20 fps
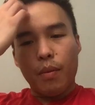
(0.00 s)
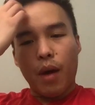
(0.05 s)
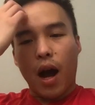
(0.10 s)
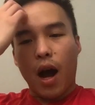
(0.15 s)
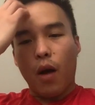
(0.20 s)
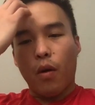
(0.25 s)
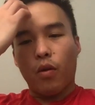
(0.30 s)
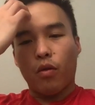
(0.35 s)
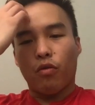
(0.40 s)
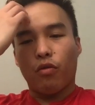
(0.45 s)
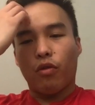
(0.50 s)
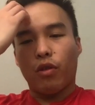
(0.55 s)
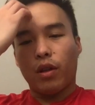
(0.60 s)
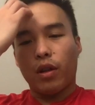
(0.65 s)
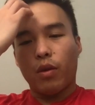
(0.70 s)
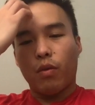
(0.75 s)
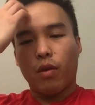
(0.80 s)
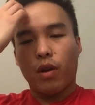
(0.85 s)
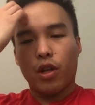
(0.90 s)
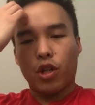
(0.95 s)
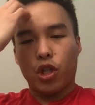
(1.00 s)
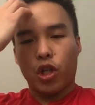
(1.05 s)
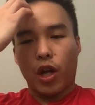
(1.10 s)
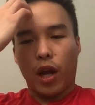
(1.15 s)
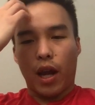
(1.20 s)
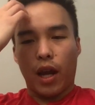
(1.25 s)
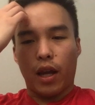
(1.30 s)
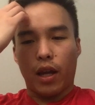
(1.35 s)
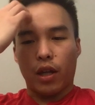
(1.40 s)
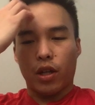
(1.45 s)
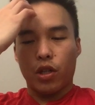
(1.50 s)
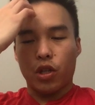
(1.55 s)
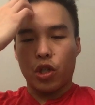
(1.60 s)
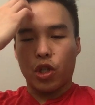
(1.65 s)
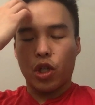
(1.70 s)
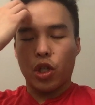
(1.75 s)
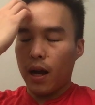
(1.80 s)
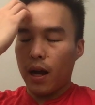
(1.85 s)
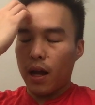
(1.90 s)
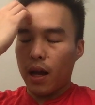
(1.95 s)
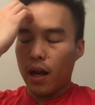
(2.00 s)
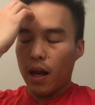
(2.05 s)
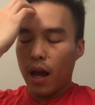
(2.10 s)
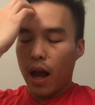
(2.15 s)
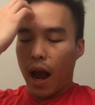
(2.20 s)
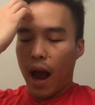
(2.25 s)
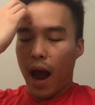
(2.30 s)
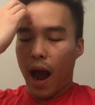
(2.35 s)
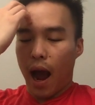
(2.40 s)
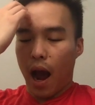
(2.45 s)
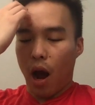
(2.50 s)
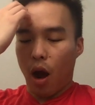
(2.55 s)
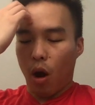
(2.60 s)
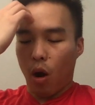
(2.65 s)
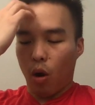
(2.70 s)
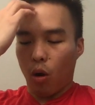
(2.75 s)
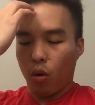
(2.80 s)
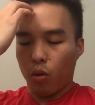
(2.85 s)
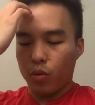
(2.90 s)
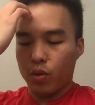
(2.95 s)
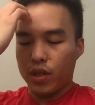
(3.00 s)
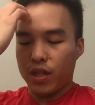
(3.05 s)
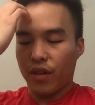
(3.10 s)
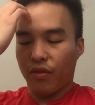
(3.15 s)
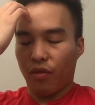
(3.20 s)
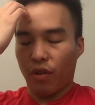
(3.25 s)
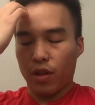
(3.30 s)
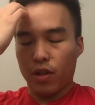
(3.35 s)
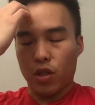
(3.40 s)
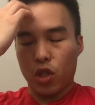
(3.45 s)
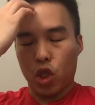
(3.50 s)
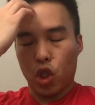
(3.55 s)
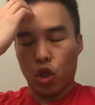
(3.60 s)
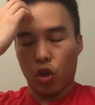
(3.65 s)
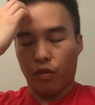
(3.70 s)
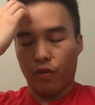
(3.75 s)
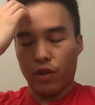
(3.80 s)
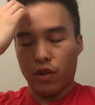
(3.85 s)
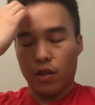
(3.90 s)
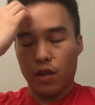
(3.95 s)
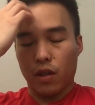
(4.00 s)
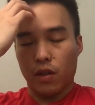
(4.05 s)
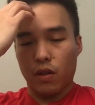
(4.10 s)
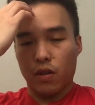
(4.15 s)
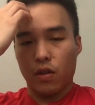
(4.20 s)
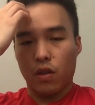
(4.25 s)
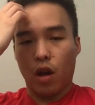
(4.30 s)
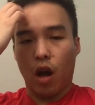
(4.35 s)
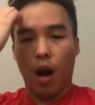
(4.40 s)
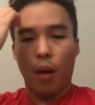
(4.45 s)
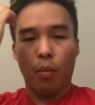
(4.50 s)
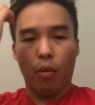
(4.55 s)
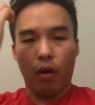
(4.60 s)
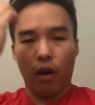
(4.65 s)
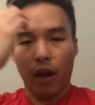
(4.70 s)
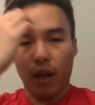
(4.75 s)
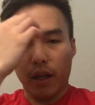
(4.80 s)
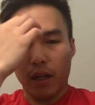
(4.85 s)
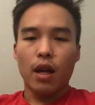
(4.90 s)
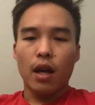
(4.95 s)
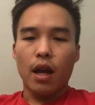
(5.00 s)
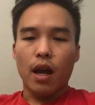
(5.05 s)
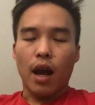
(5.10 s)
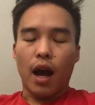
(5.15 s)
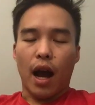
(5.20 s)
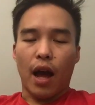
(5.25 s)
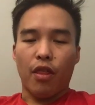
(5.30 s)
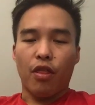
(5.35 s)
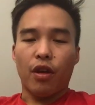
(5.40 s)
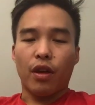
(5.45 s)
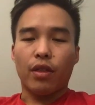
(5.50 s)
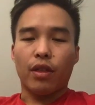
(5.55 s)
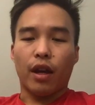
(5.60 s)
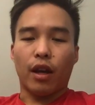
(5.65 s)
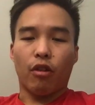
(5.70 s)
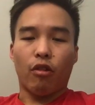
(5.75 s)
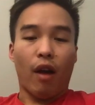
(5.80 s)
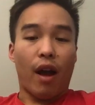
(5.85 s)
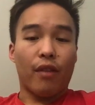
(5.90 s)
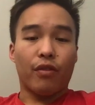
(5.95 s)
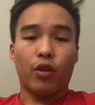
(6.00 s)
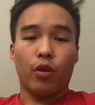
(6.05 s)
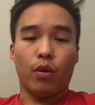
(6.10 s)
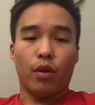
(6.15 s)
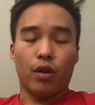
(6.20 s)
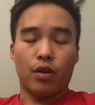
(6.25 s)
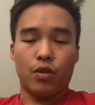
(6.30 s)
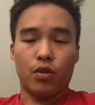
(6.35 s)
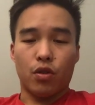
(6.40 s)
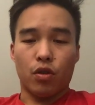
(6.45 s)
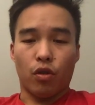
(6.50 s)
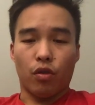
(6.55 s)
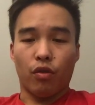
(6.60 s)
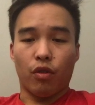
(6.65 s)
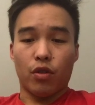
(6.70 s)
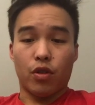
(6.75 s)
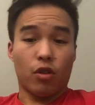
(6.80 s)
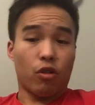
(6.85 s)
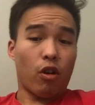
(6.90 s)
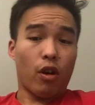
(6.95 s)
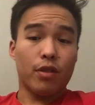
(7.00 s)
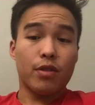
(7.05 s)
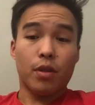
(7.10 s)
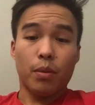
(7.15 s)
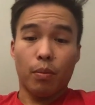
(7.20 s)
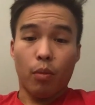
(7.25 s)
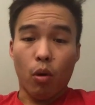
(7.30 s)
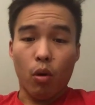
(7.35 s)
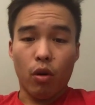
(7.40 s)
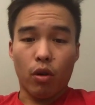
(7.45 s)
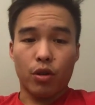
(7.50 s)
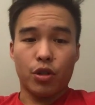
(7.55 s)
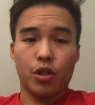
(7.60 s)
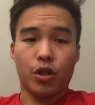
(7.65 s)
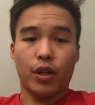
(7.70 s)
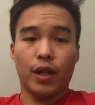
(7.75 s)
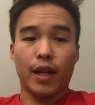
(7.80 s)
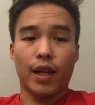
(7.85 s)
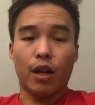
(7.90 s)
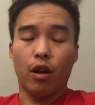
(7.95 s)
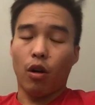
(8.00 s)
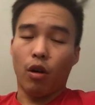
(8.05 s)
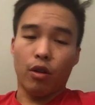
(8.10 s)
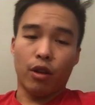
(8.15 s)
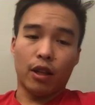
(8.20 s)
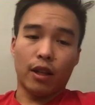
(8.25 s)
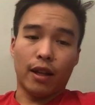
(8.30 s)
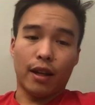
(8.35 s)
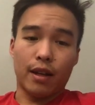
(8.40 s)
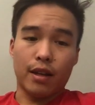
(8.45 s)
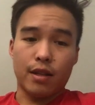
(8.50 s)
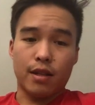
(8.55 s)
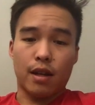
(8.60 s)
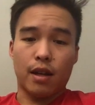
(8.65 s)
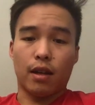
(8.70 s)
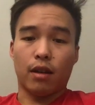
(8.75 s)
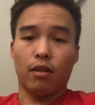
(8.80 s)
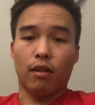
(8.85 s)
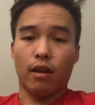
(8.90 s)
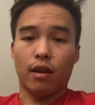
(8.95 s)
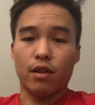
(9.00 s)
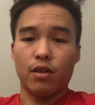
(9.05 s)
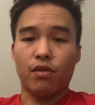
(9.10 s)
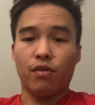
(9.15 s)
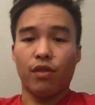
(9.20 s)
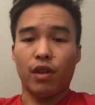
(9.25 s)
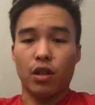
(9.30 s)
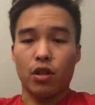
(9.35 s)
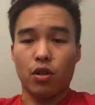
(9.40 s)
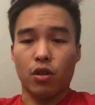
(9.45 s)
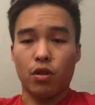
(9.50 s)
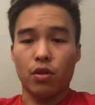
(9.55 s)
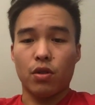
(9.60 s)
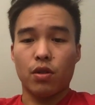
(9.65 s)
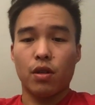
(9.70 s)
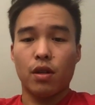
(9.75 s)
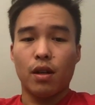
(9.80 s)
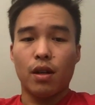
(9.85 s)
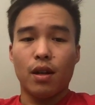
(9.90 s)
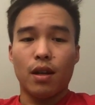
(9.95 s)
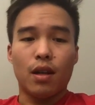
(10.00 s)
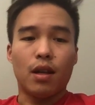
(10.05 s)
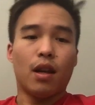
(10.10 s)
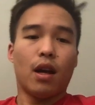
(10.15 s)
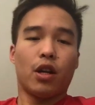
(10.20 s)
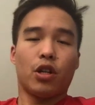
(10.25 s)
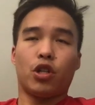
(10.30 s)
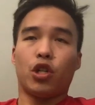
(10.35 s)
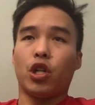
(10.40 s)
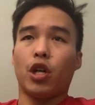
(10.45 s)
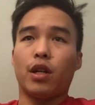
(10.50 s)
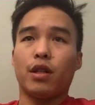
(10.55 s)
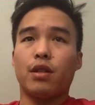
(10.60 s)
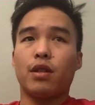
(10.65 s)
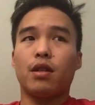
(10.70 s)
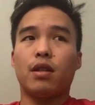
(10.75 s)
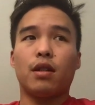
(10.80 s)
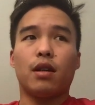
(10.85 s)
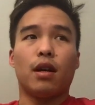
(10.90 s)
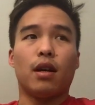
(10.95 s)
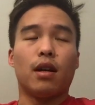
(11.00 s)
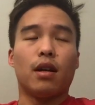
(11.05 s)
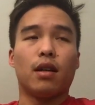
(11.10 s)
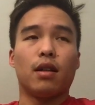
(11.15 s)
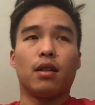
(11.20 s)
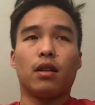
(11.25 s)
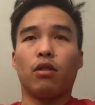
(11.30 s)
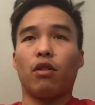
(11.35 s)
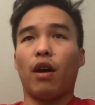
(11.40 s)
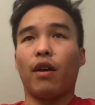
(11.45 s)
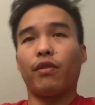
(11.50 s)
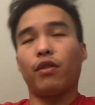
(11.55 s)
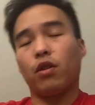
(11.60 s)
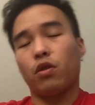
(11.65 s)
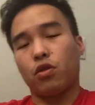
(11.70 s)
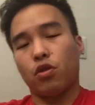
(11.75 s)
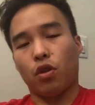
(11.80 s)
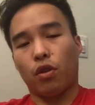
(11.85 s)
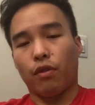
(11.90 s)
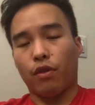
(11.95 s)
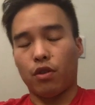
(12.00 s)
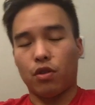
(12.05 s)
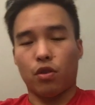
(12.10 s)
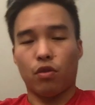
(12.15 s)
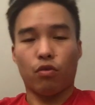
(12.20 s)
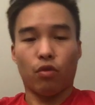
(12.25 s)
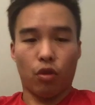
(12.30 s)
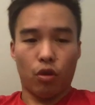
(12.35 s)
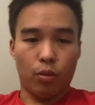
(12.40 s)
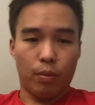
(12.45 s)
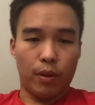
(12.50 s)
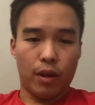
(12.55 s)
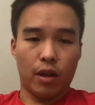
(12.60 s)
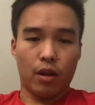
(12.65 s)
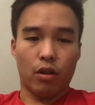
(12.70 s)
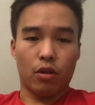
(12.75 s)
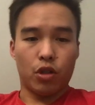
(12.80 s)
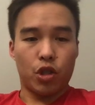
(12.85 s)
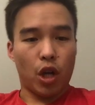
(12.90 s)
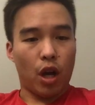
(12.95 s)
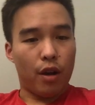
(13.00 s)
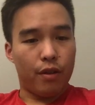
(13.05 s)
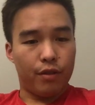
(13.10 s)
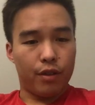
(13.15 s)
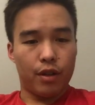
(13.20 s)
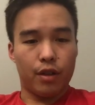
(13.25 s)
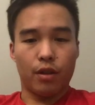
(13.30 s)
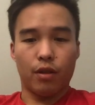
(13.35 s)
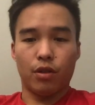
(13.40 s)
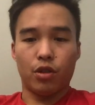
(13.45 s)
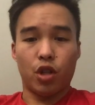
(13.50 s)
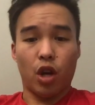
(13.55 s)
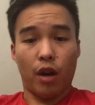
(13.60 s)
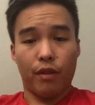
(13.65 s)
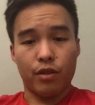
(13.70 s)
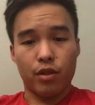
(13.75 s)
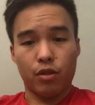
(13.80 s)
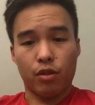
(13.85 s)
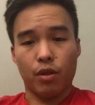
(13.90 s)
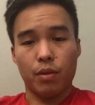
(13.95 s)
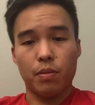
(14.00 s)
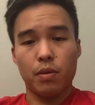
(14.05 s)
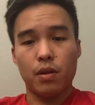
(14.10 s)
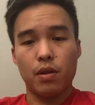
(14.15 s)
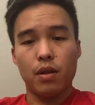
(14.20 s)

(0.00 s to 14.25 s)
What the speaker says: I would really want to change how different services operate. I think that GraphQL servers across the board should get all the latest and greatest features, not just the GraphQL servers in Ruby or Java or JavaScript.